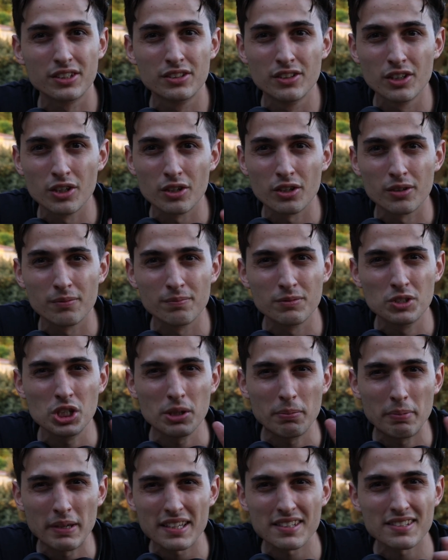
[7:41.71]
The
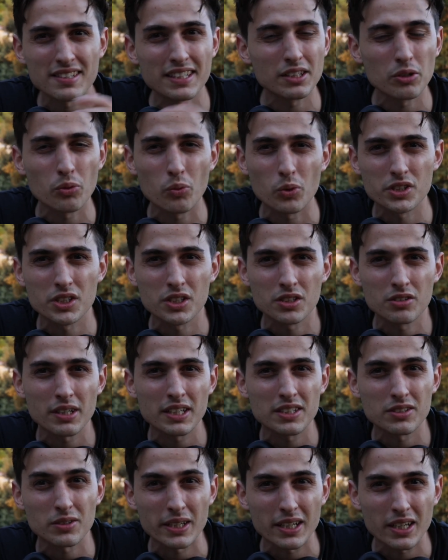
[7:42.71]
GPS signal wasn't
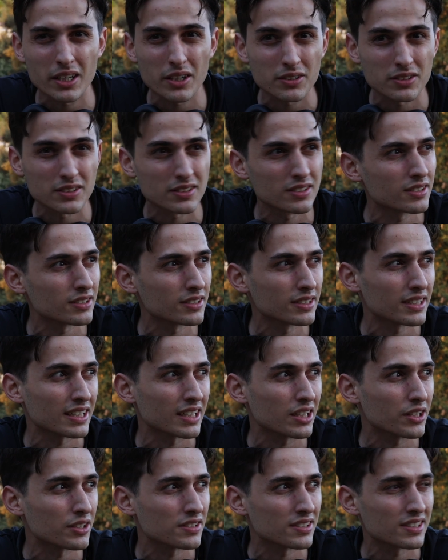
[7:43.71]
great, so I
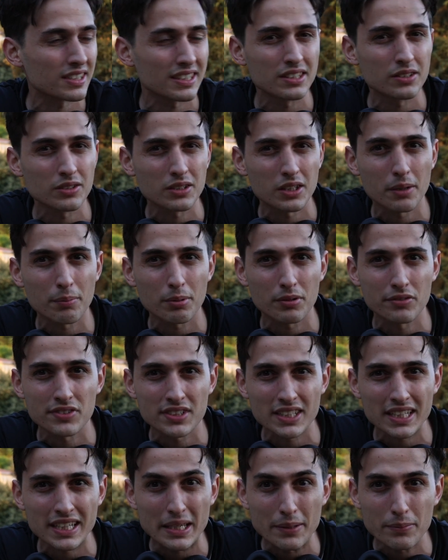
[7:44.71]
lost signal a couple of
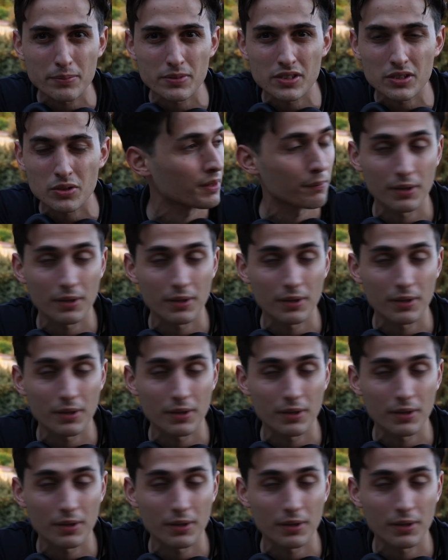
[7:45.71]
times.